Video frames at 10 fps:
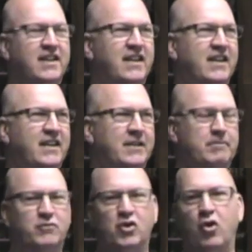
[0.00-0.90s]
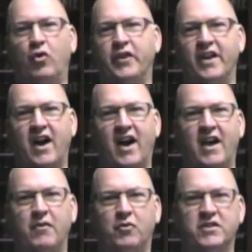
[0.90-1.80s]
uh,
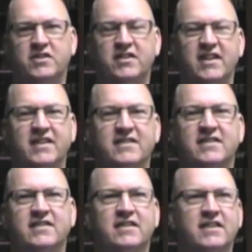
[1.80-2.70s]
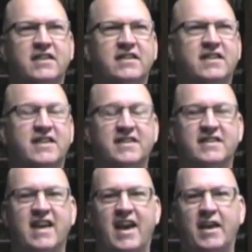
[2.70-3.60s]
GoldenEye, which is to this
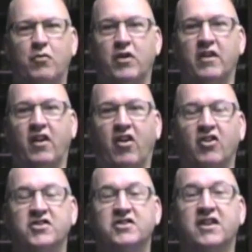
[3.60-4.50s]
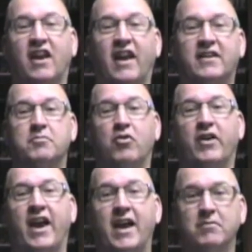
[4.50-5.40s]
day one of the largest collectible
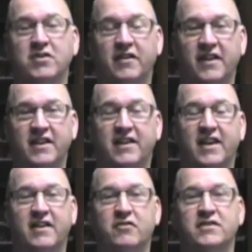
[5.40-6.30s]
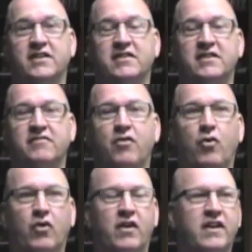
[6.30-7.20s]
games on the Nintendo
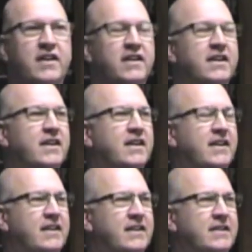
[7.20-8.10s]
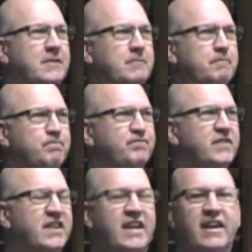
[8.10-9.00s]
64. Um,
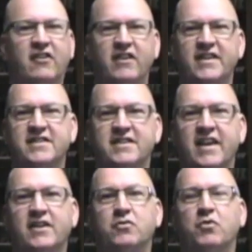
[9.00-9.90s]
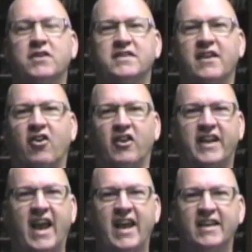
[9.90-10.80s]
Killer Instinct was an
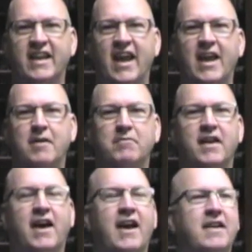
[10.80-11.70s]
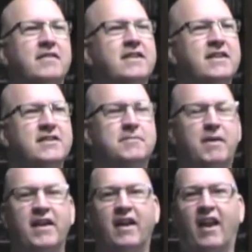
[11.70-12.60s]
arcade game that I had
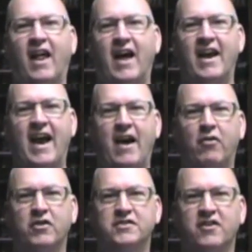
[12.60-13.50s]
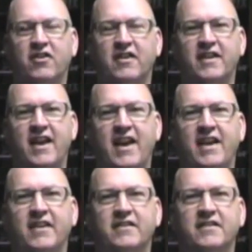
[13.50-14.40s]
spent a lot of hours on,
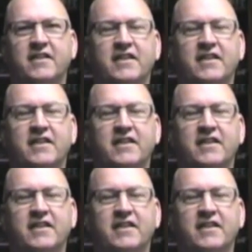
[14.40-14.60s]
and